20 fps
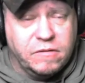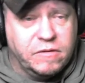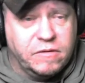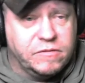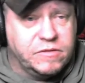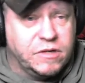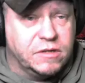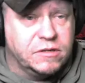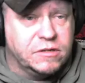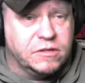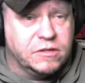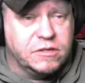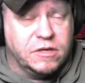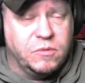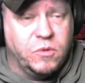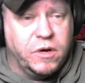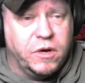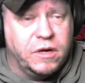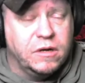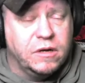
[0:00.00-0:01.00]
think the
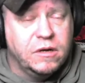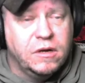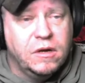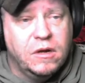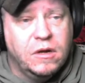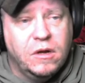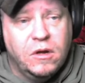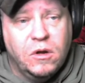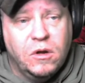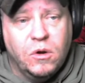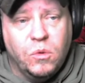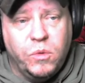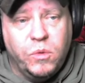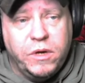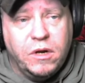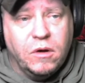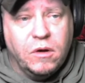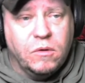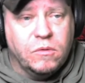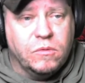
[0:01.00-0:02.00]
same way.
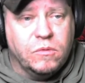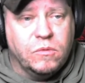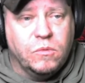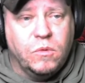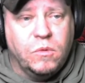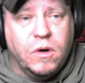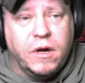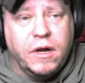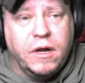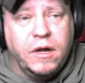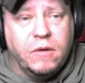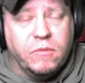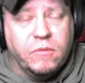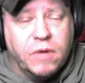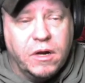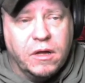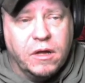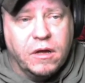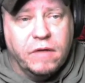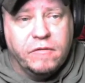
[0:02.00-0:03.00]
We don't want to get
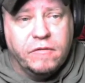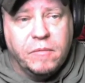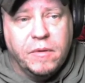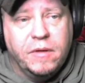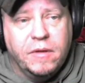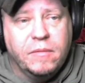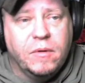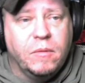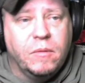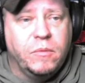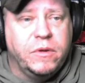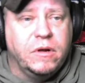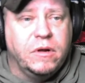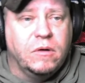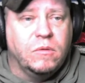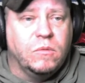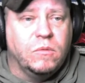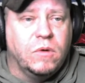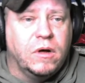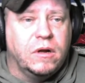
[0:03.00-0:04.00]
rid of government, but we
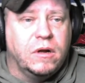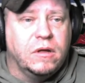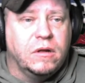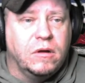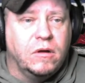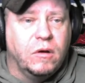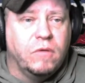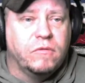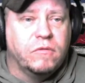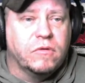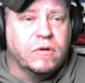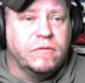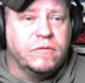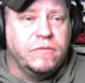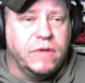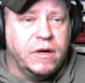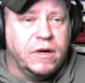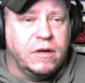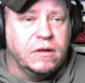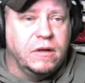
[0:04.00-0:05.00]
don't want an
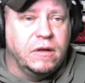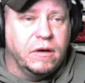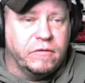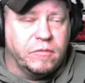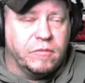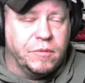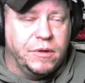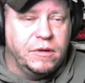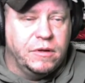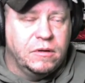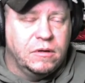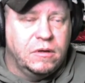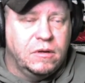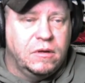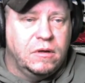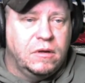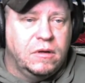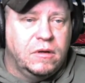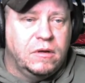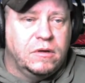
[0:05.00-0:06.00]
overinflated government.
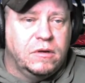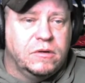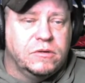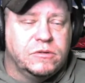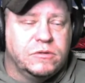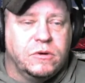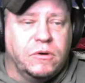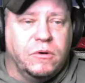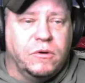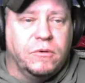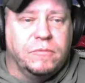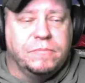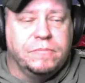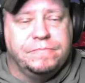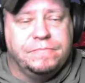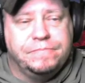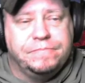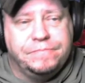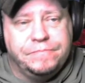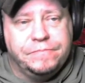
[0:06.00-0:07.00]
So,
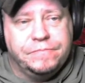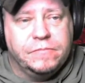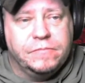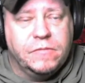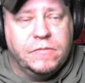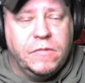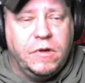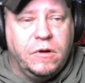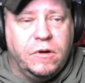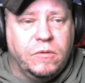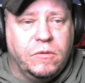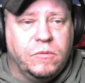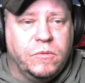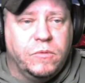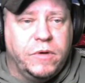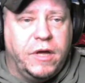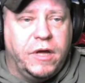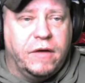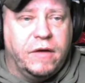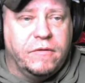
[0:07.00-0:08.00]
you know,
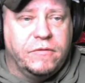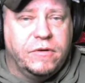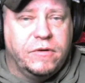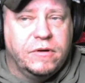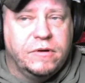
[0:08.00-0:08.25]
we have